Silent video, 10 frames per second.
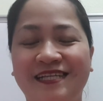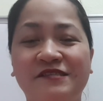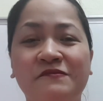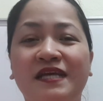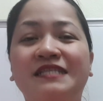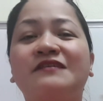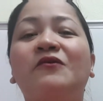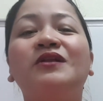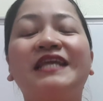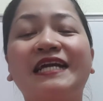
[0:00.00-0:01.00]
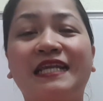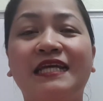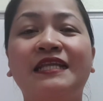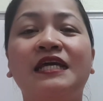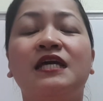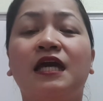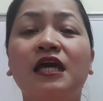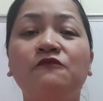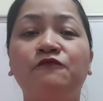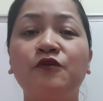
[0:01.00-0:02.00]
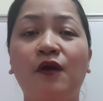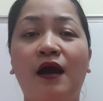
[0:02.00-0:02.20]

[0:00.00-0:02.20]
That's why it's called a grid if you